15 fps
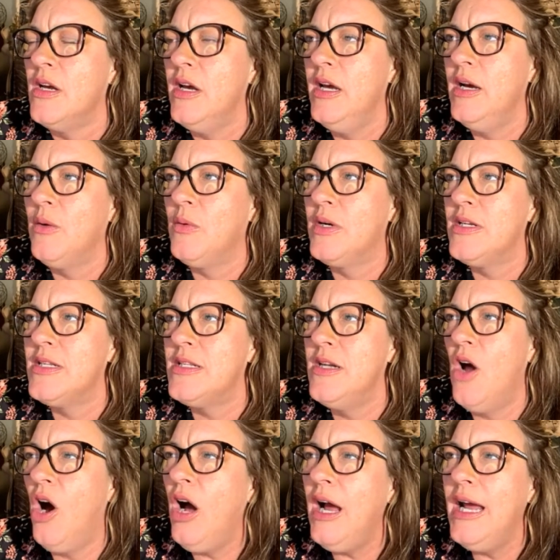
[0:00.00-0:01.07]
It was
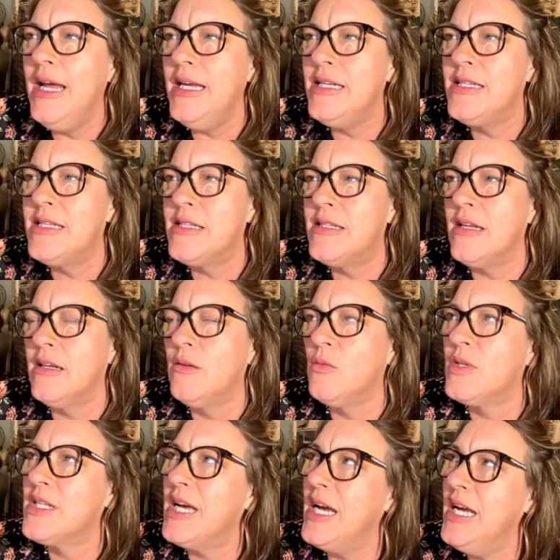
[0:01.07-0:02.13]
not East.
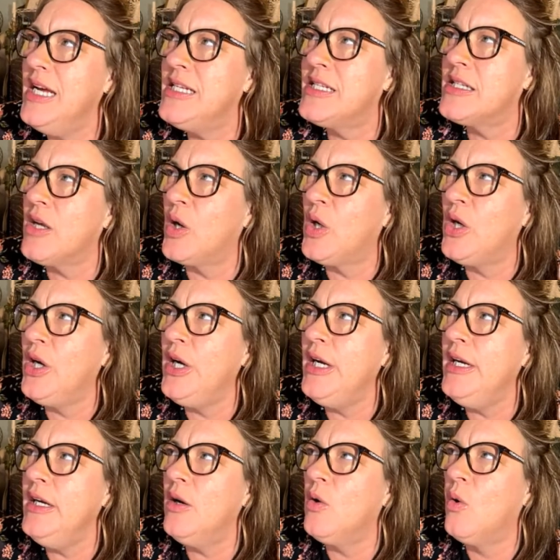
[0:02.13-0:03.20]
Was it East
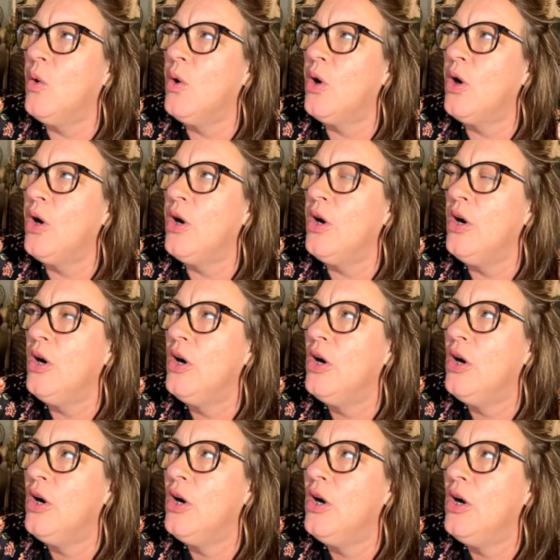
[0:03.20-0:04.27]
Surrey or...
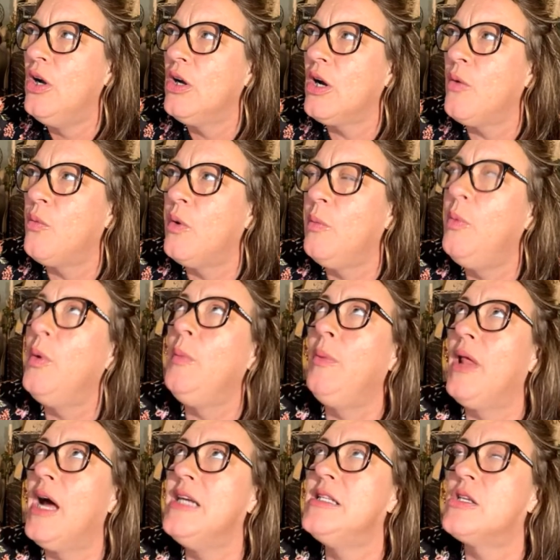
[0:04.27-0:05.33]
We
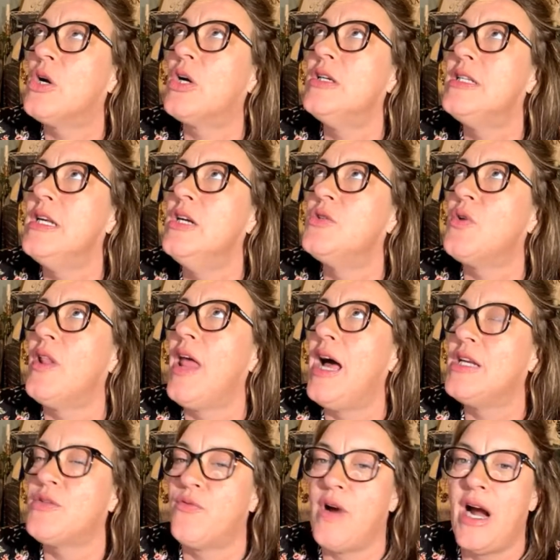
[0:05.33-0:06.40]
played Surrey Central
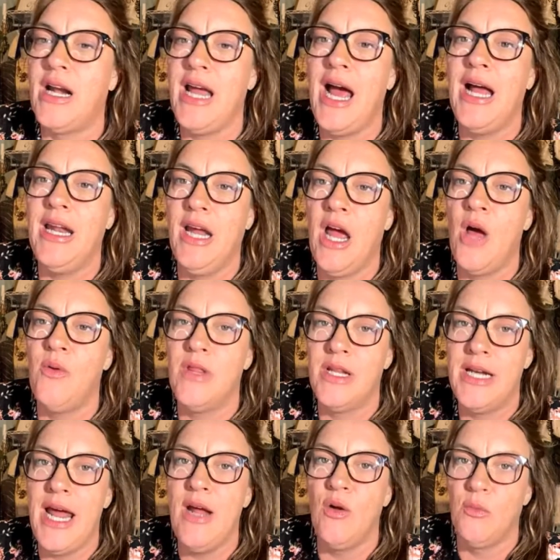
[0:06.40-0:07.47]
last Friday. I had to go in the
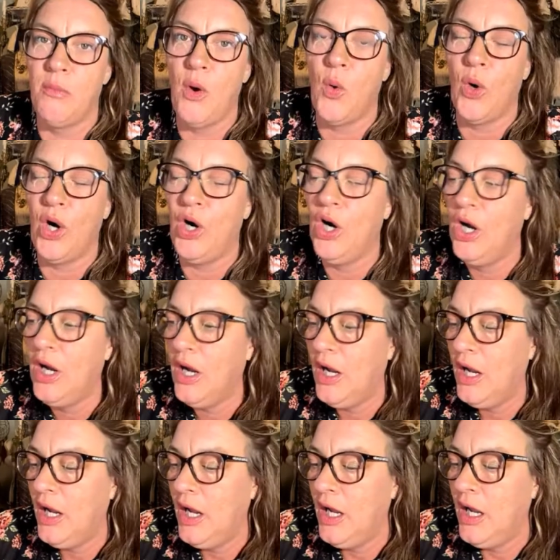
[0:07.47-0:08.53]
Davenport.
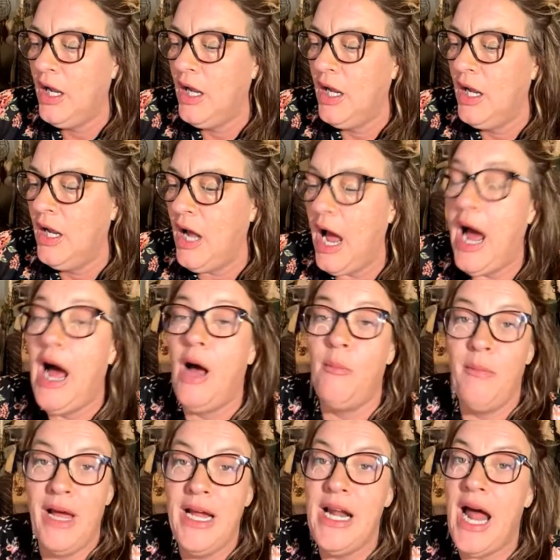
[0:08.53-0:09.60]
I
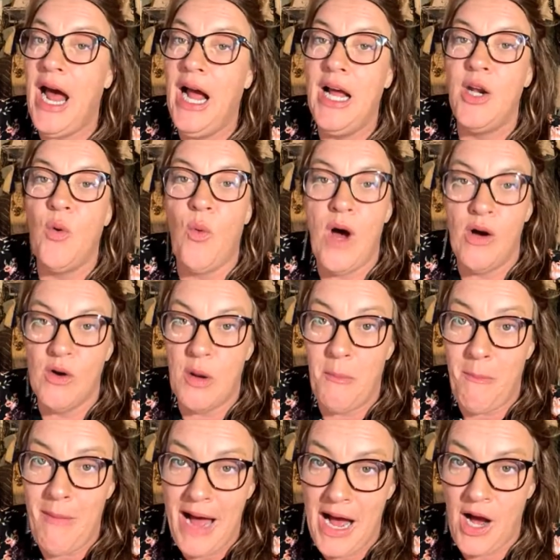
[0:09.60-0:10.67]
mean, I had to walk a
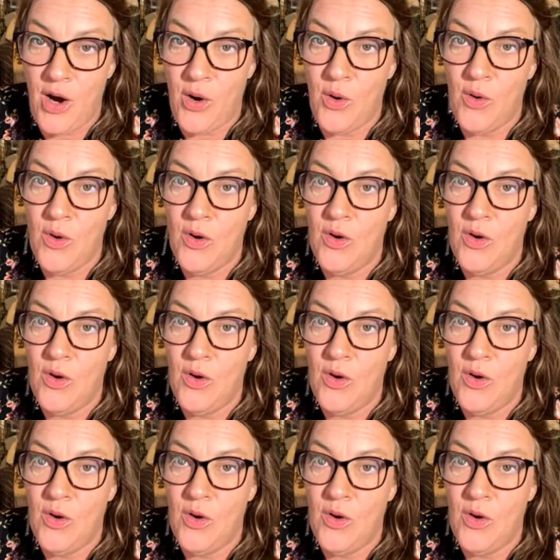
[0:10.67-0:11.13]
mile.